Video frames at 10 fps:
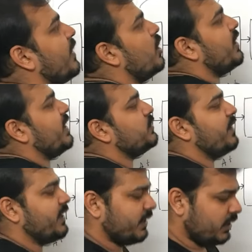context
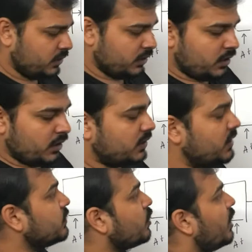vector
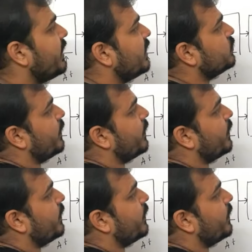this context